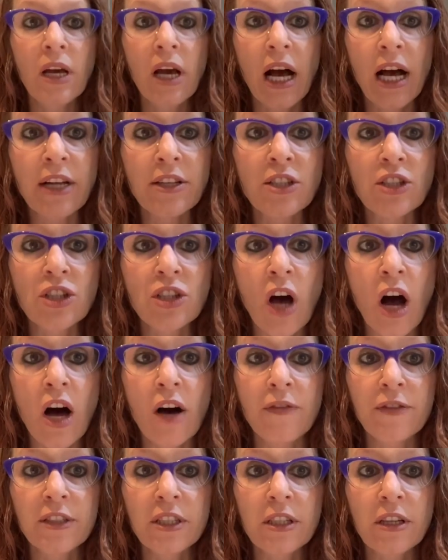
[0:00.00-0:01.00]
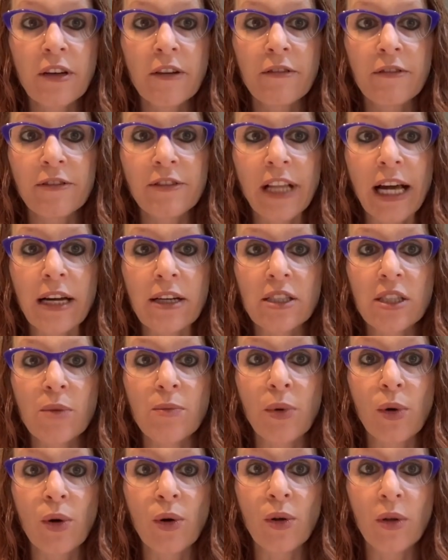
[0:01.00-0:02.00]
soft,
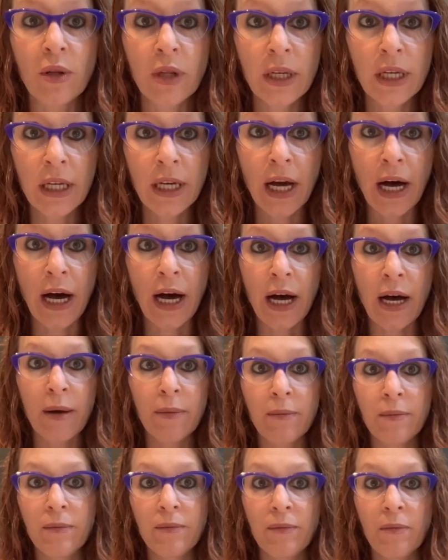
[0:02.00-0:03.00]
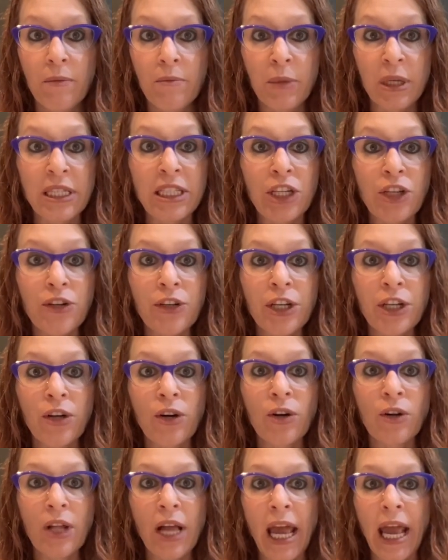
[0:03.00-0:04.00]
flexible
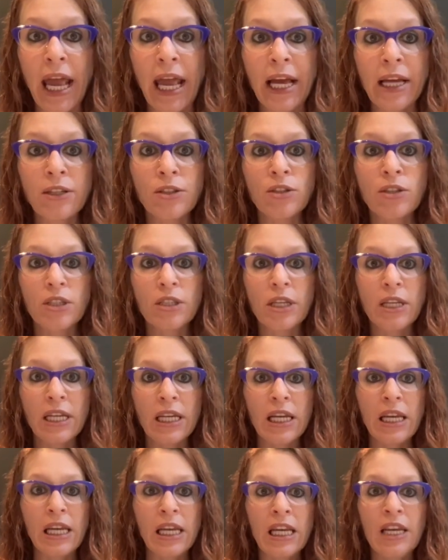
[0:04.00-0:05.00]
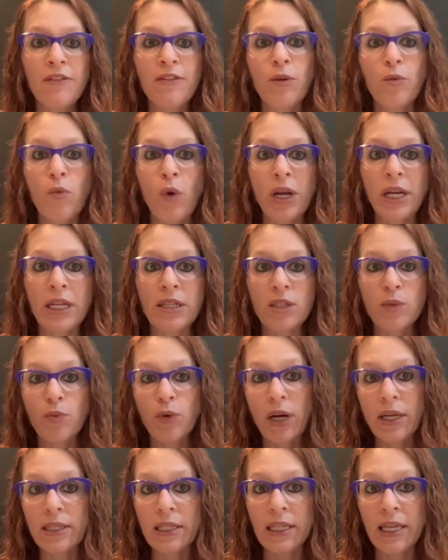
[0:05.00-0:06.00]
material, and even when it's
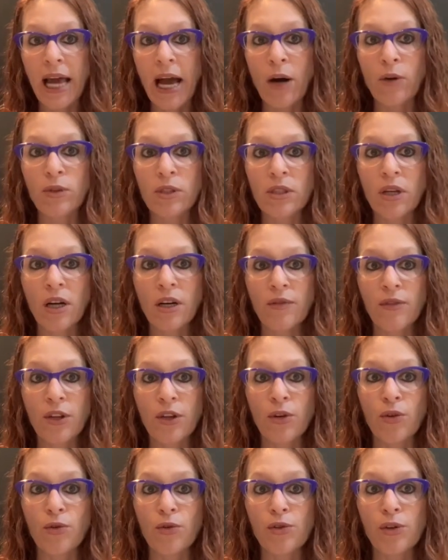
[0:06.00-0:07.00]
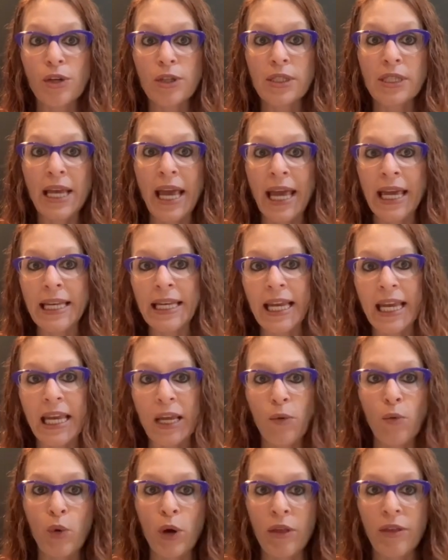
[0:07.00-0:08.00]
present outside of the uterus and
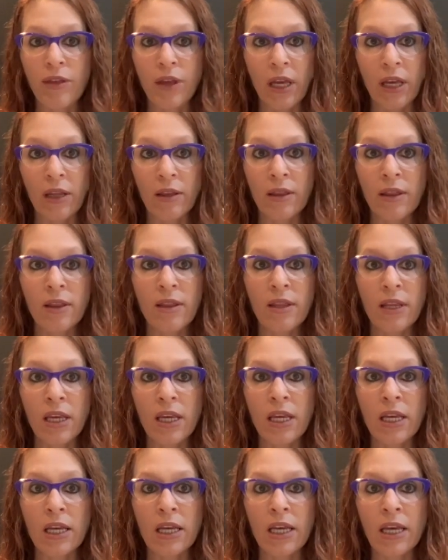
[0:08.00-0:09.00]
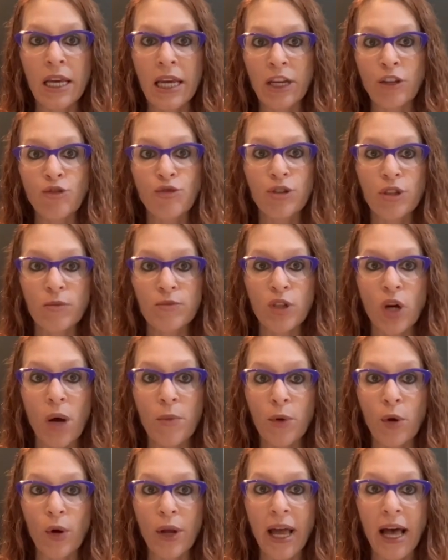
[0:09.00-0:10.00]
within the
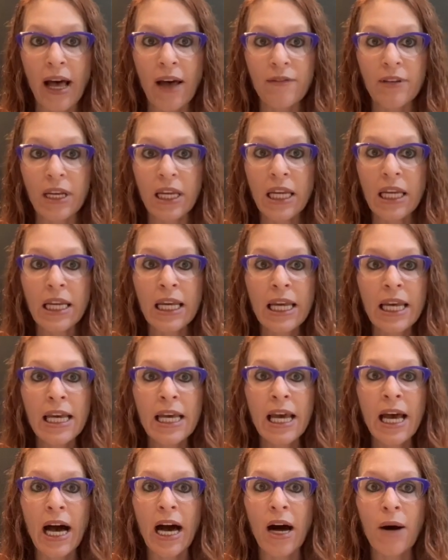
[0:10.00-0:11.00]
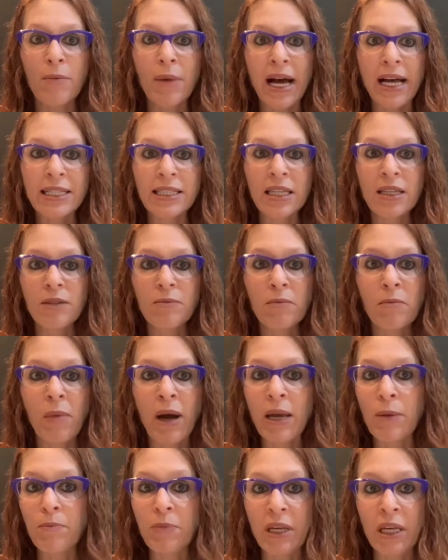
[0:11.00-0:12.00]
intra-abdominal cavity, as it
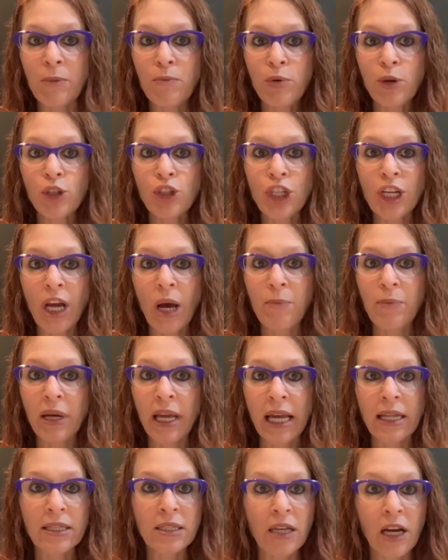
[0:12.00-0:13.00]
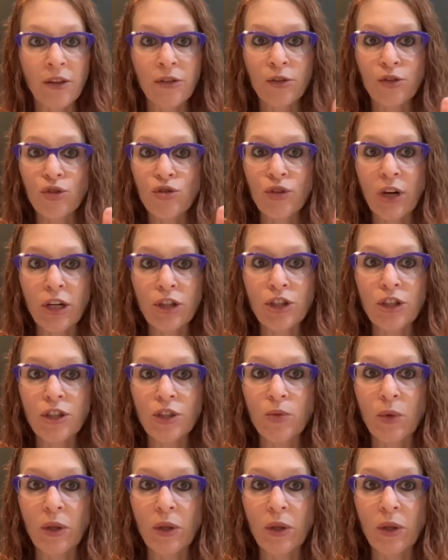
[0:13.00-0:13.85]
might be pushing up against other structures